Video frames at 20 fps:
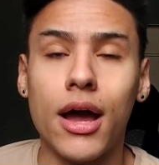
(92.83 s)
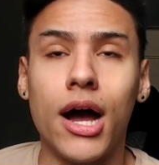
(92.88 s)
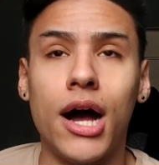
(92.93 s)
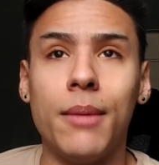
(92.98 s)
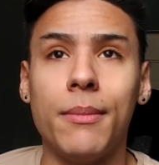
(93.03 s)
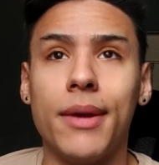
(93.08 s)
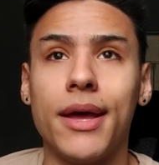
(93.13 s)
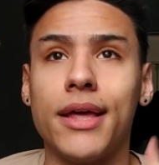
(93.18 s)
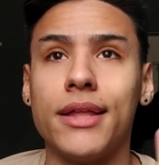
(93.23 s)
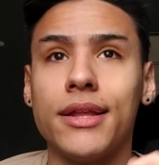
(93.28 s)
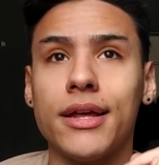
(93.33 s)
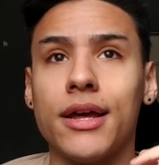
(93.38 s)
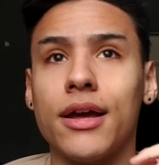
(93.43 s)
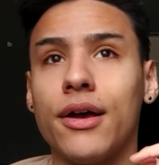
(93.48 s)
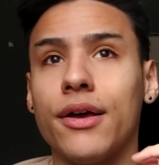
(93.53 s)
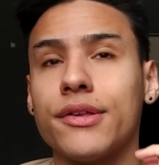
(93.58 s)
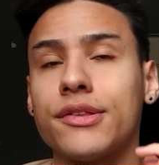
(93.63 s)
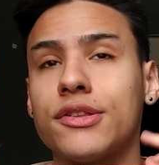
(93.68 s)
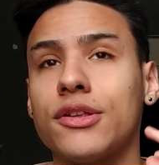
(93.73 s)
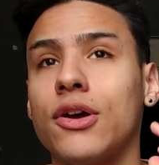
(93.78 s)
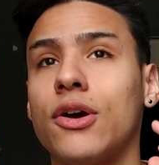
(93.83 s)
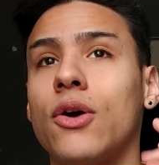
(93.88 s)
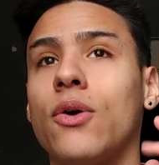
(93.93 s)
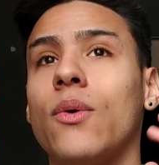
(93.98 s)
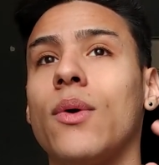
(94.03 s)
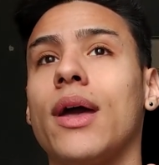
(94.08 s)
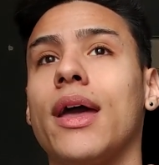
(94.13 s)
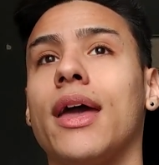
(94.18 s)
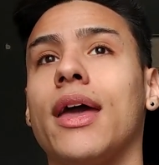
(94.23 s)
and I also